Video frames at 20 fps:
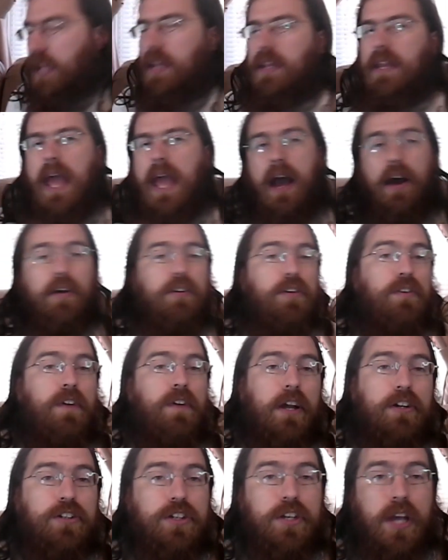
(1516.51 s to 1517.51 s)
Now you've
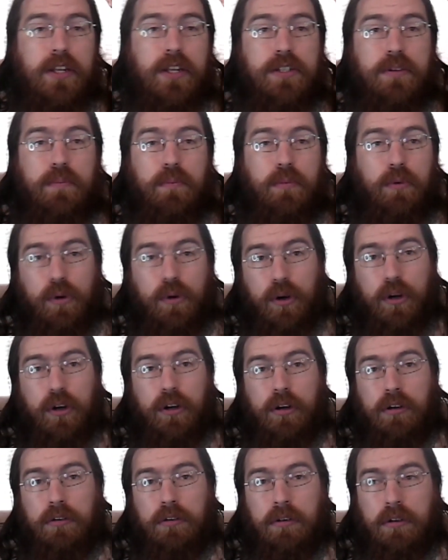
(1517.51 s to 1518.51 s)
actually got some
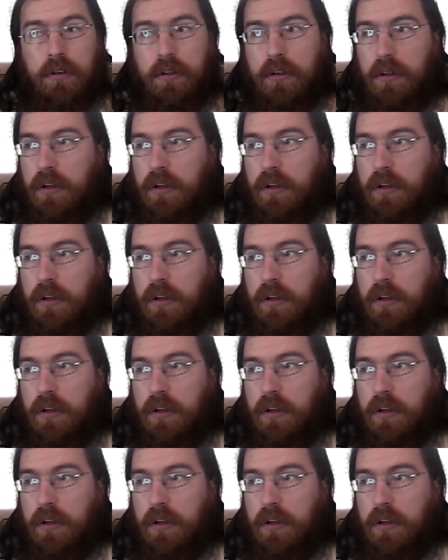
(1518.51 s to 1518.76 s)
more,